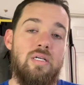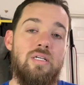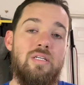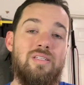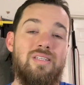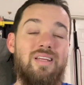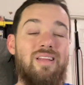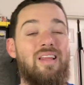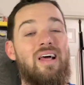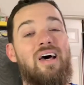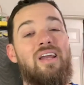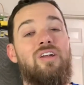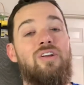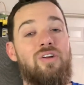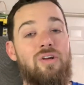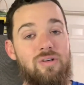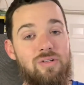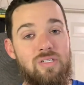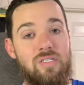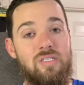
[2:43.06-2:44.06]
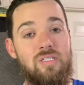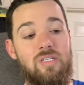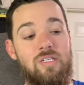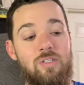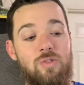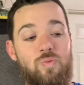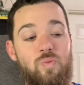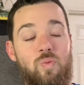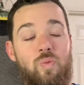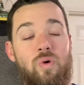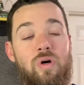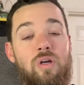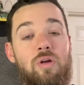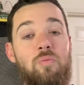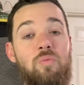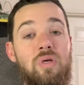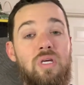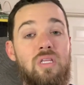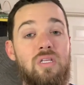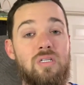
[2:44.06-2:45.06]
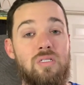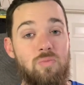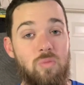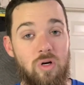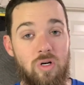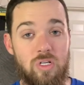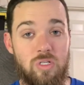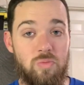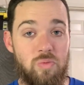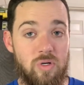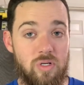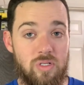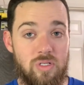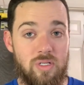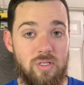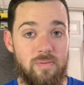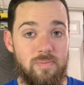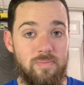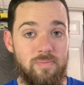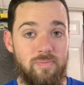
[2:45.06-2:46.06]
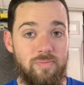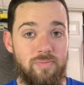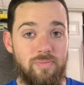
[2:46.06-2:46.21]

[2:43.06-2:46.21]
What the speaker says: You see, a lot of narcissists want to be the smartest person,